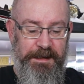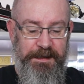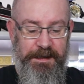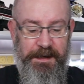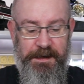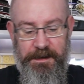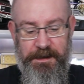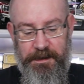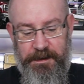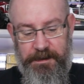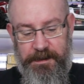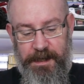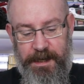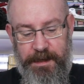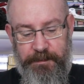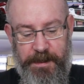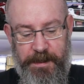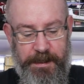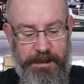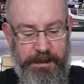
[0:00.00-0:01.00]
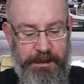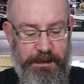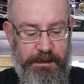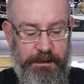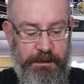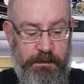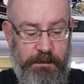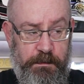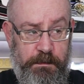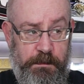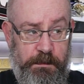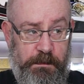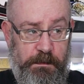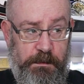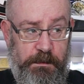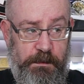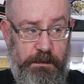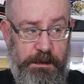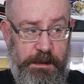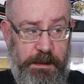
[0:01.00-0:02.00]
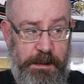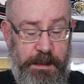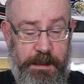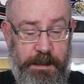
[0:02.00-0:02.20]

Yeah, came out in, I'm